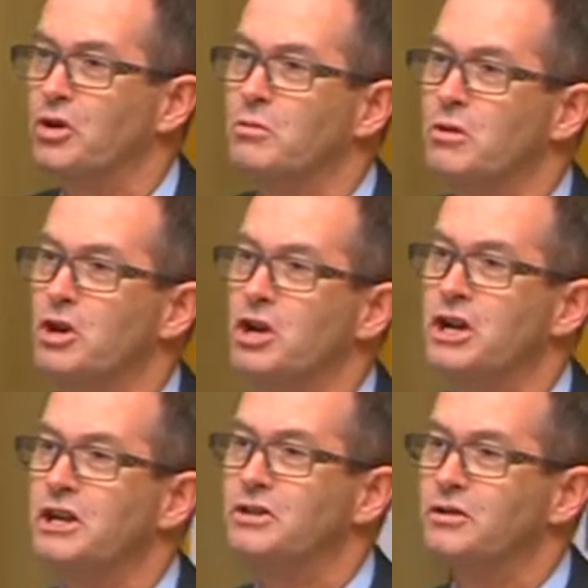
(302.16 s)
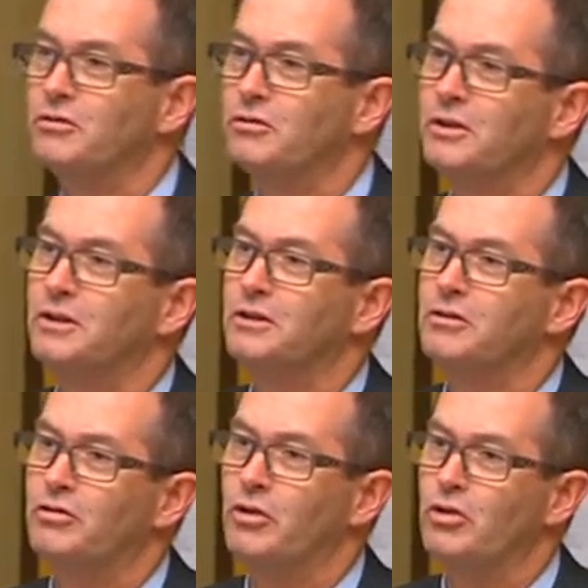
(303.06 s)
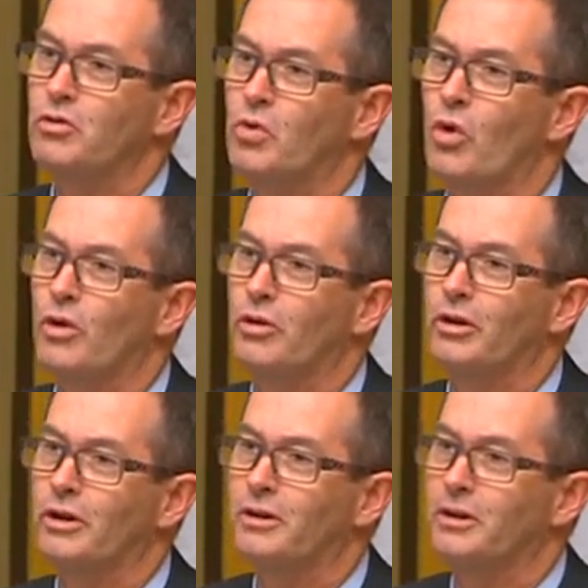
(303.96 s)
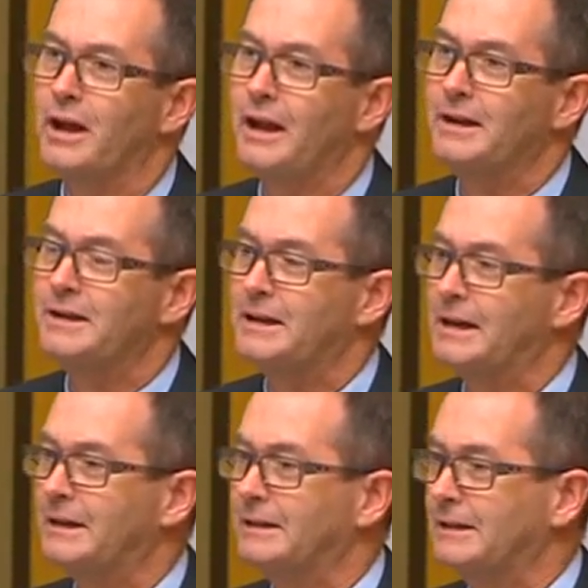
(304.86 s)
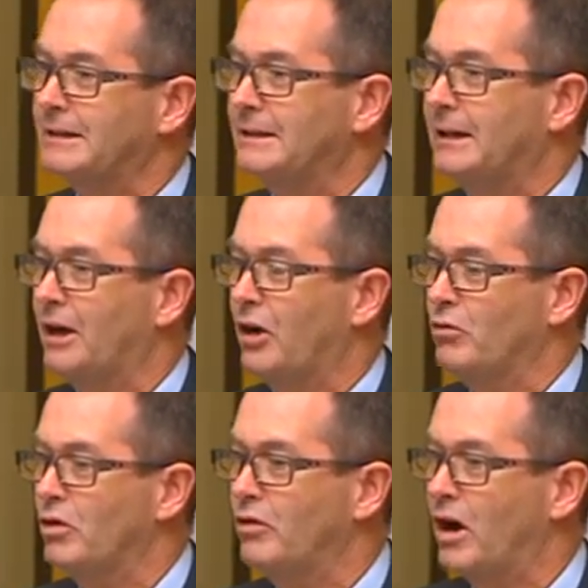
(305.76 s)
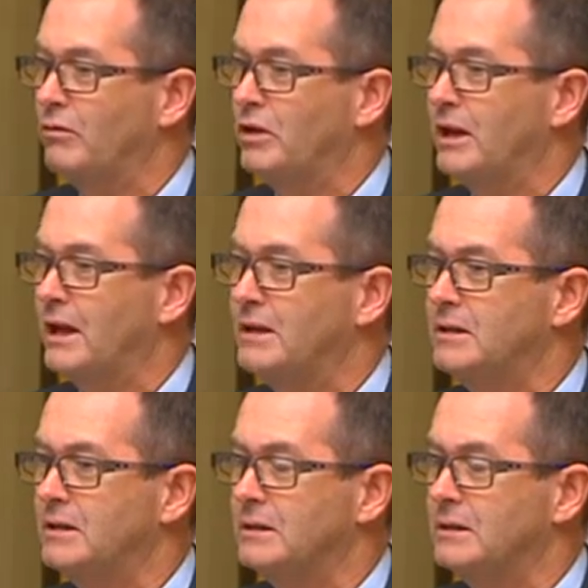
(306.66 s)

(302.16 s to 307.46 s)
human needs of food, water and a roof over your head,